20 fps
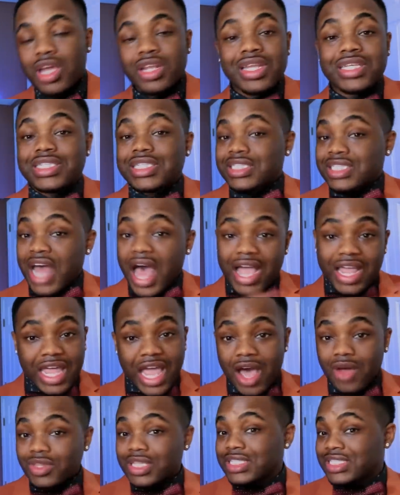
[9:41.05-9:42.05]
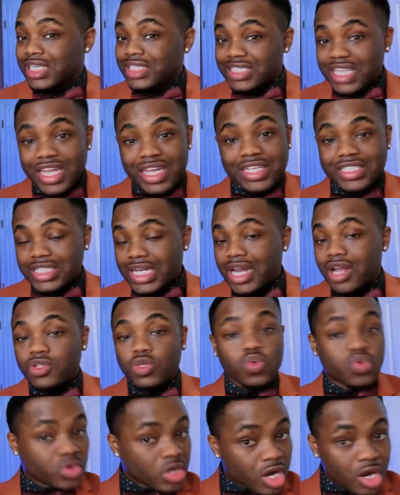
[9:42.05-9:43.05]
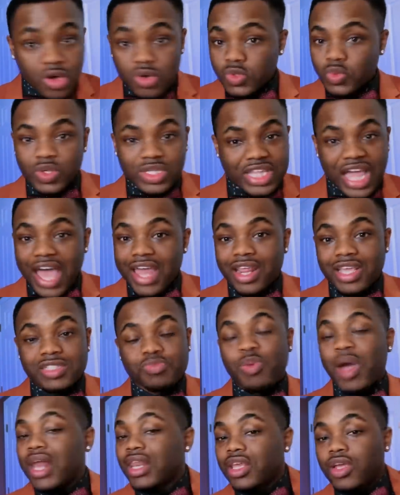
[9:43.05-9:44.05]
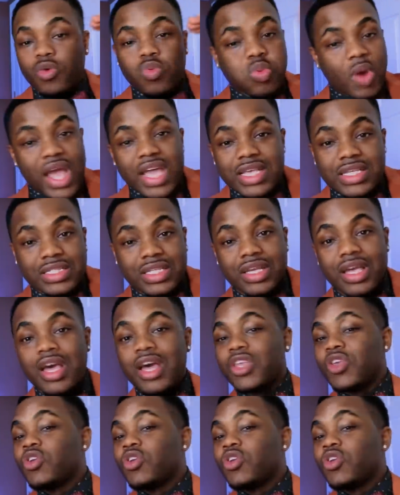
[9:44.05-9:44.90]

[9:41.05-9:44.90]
This does not count the synthetic shares. Who knows what that is? Probably crazy.